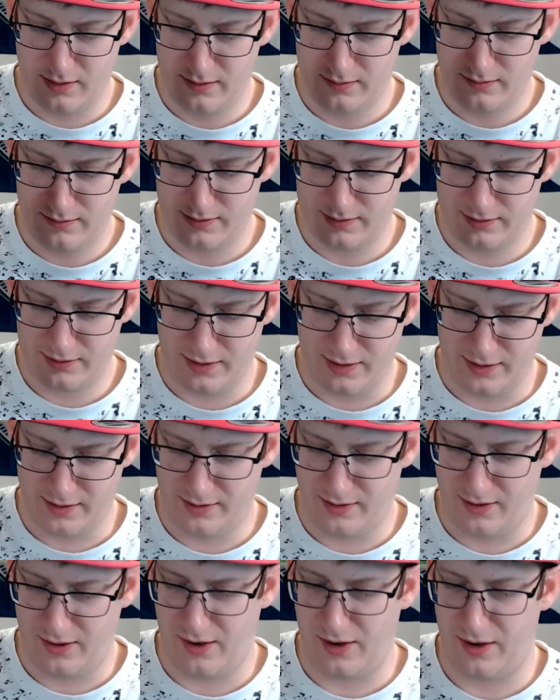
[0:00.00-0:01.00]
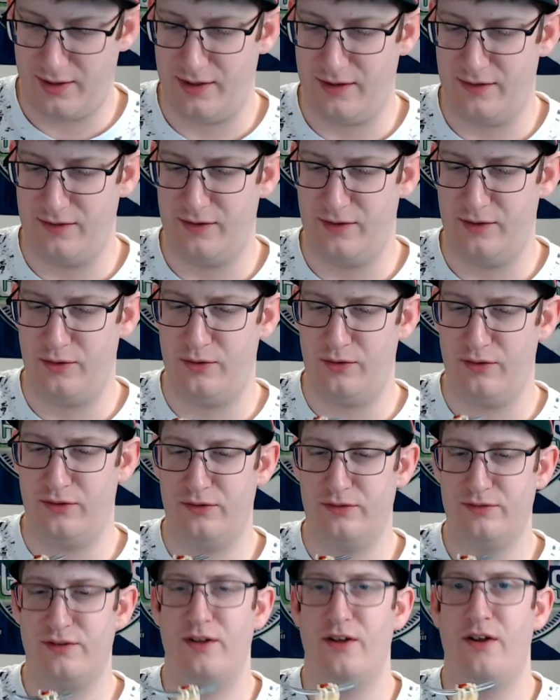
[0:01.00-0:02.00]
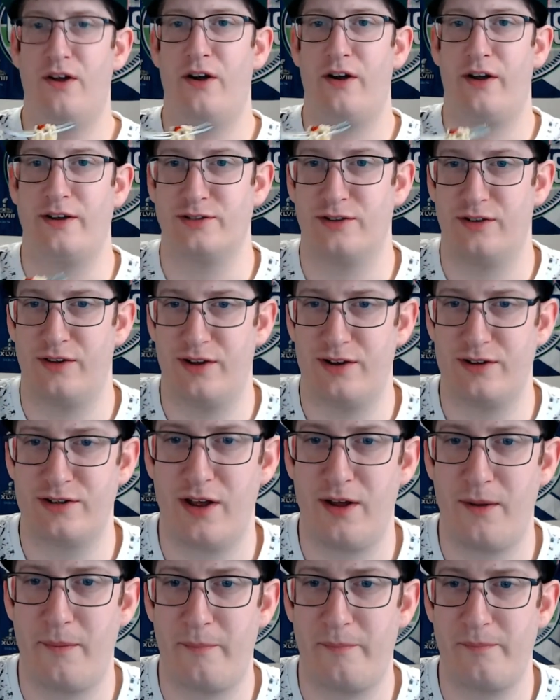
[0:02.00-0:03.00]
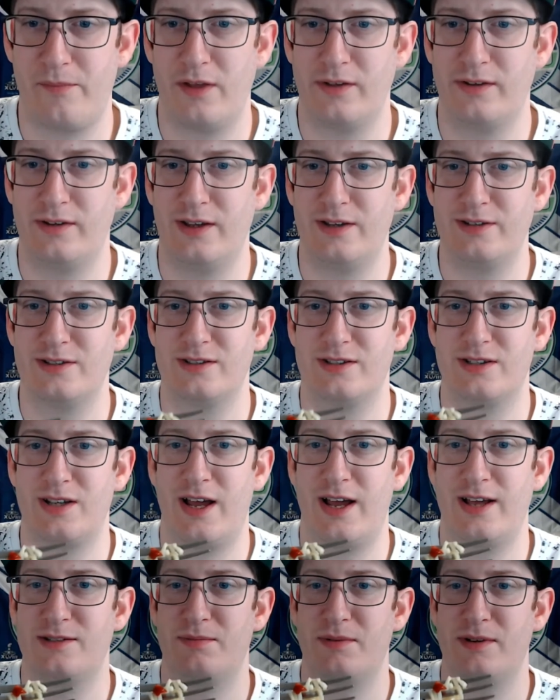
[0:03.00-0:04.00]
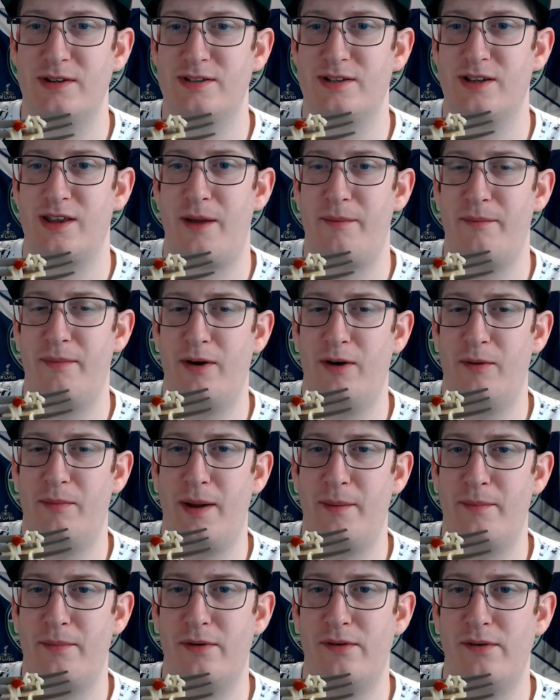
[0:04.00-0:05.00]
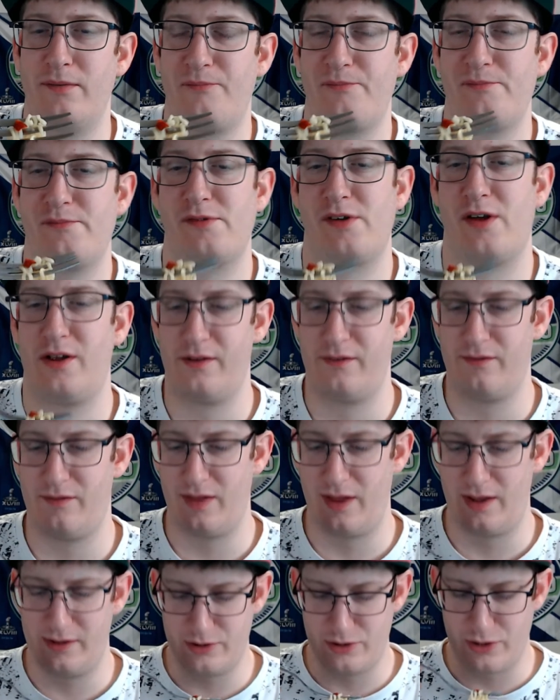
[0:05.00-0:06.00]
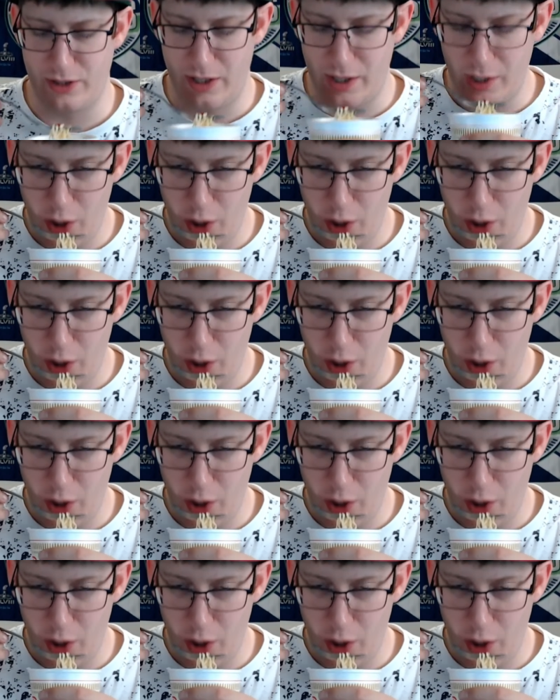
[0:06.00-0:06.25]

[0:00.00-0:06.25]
It's like caught in the noodle. Okay, so there's a decent sized piece of that bell pepper. I'm gonna give that a try. It